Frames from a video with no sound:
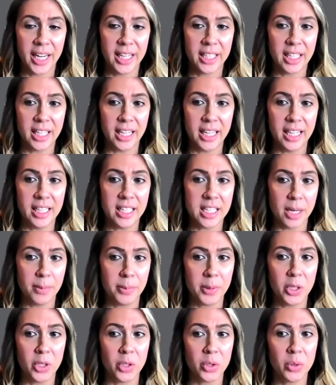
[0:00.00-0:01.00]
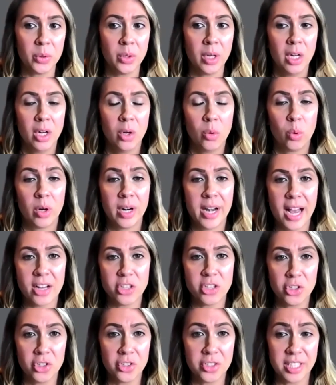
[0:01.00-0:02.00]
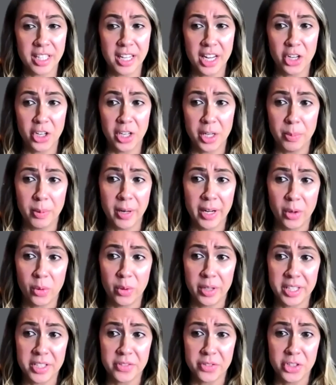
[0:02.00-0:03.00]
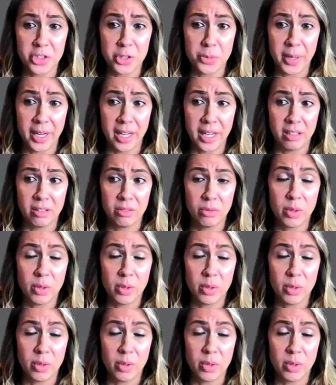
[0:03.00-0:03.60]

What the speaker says: and EW were national security priorities for Japan,